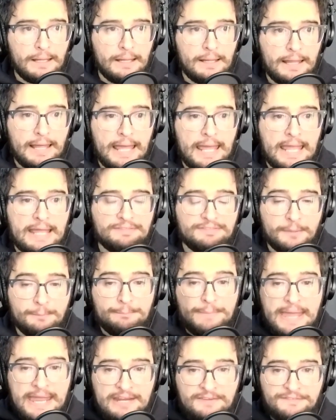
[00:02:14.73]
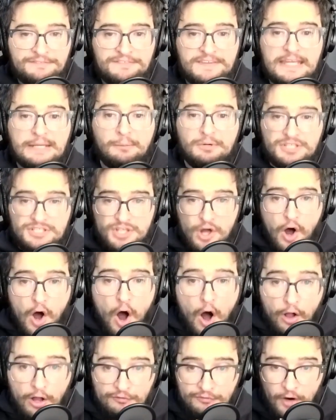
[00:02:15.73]
a the main feed, which is
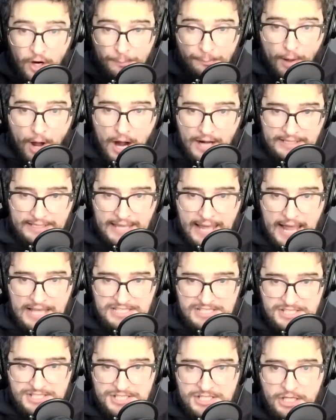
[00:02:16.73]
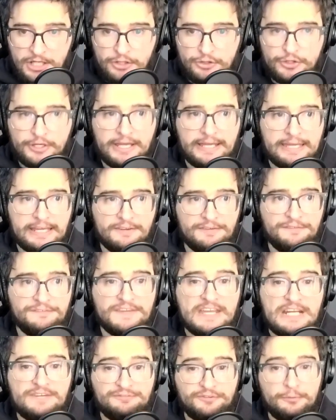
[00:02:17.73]
all of our podcasts. You're going to get a
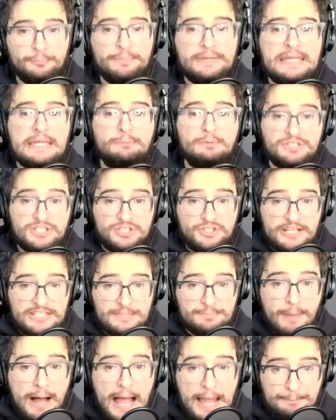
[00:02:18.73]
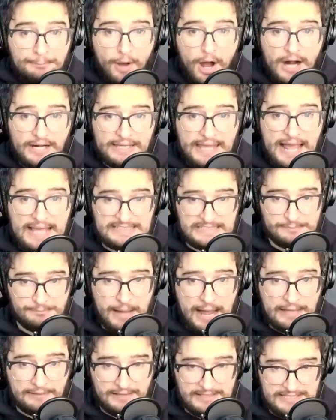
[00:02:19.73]
feed for me, which is just my podcast and
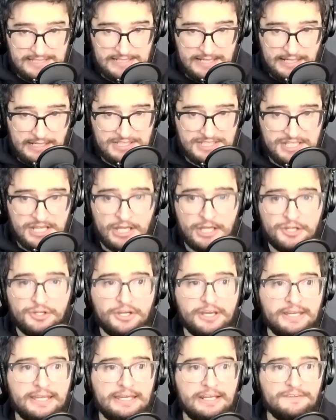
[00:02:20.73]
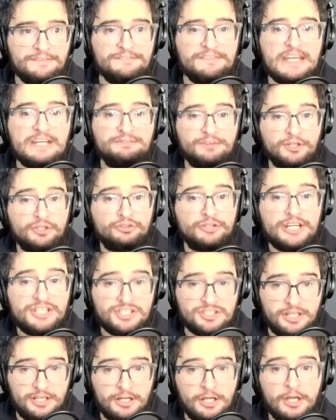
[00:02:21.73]
my listings. You're going to get a feed for
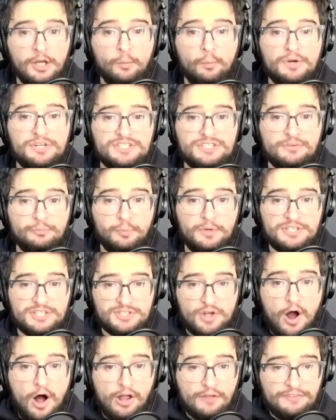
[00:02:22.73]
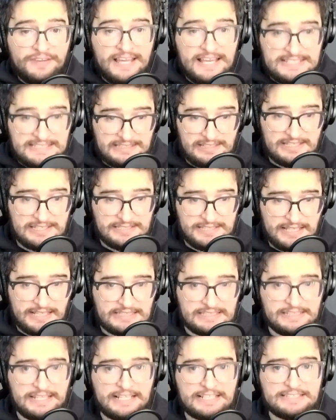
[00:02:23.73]
Christian, which is which is all of his listings
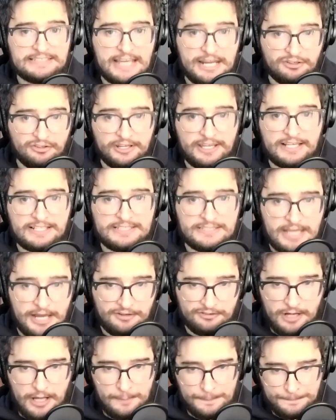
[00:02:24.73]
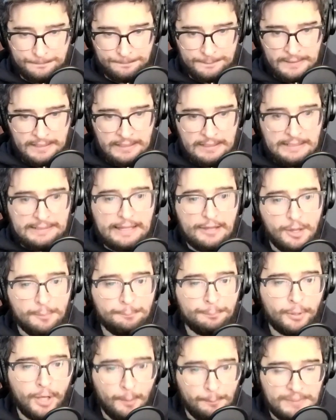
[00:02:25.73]
and etc. etc. Now the
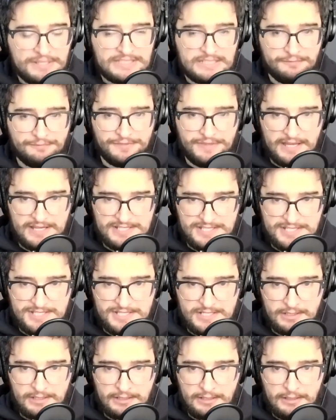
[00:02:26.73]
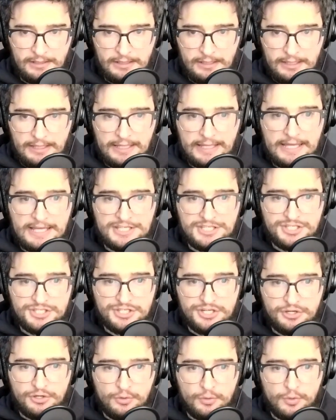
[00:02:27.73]
purpose of this is
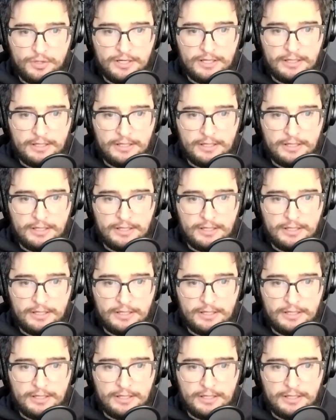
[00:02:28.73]
to